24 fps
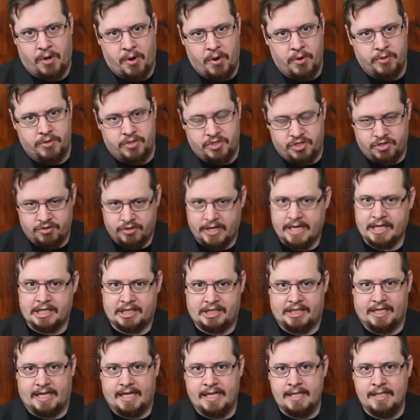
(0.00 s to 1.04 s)
own
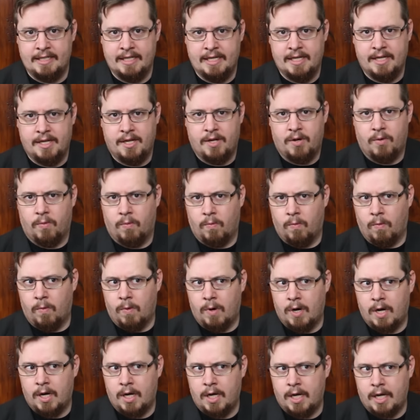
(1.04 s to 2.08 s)
structure,
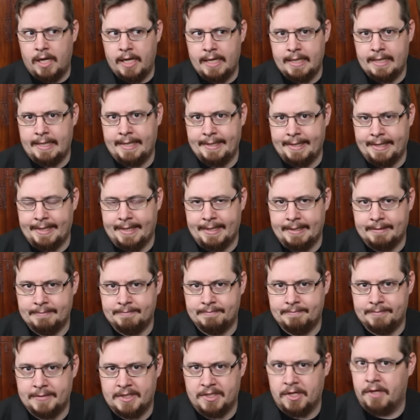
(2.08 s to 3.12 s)
why are they there?
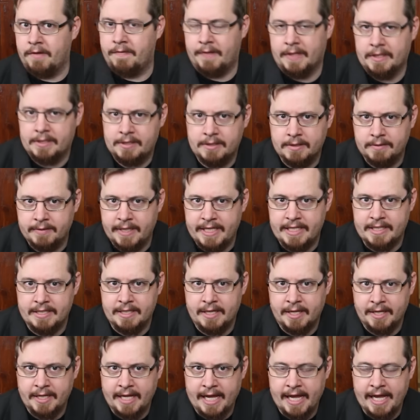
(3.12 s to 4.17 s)
There's no functional
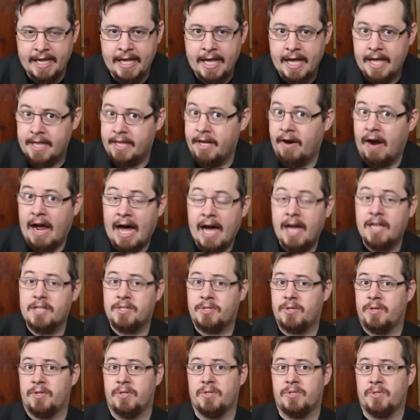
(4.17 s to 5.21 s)
reason, okay? There are
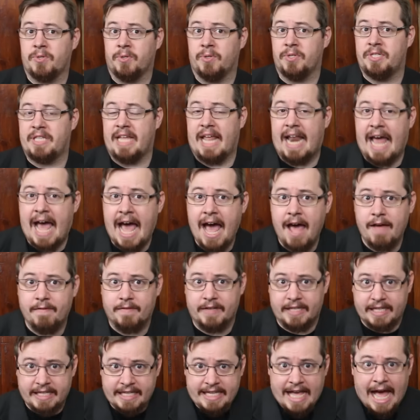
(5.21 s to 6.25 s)
certain swords that
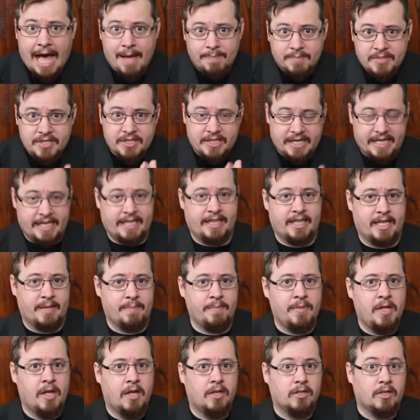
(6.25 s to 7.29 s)
have gaps in
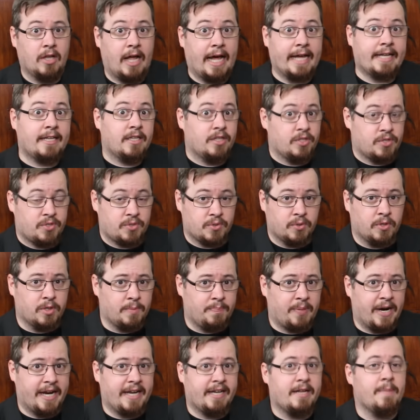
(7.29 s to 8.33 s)
them, like the
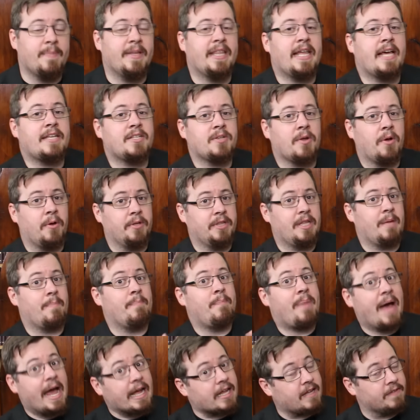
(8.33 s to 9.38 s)
Swordbreaker, but that's on the
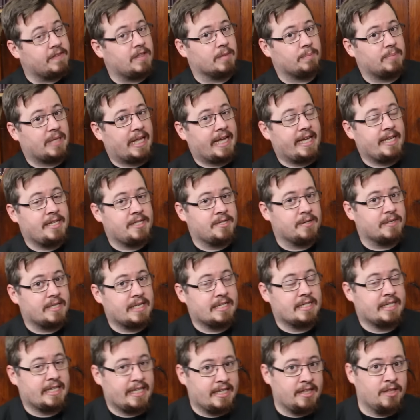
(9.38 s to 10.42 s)
back of the blade, so it
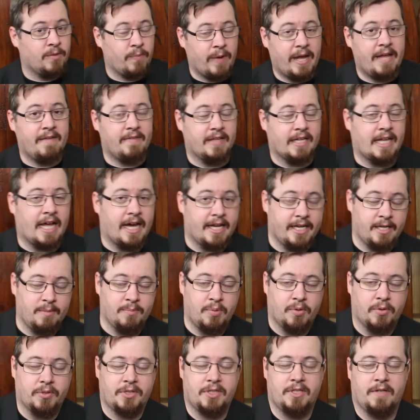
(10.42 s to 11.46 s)
doesn't get in the way of the cutting
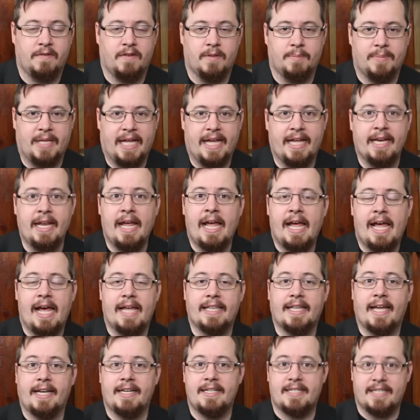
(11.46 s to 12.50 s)
portion of the blade,
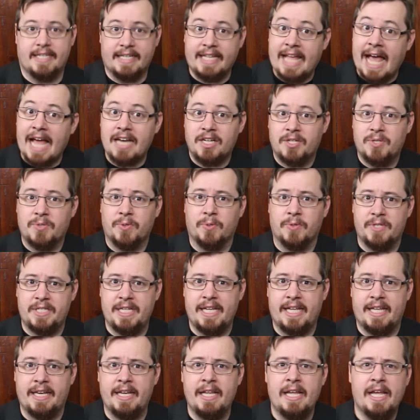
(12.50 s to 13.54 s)
and that is to catch swords
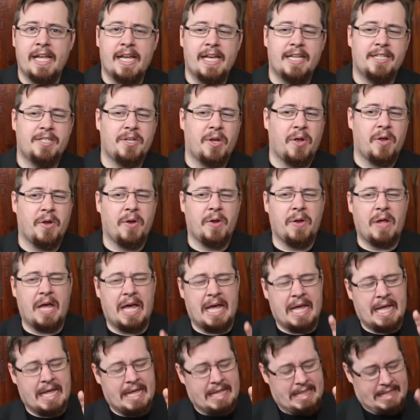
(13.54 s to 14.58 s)
in. And so
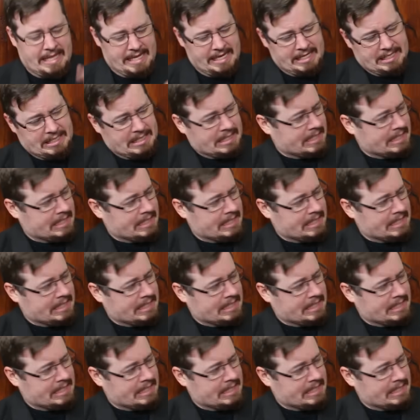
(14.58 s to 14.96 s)
are these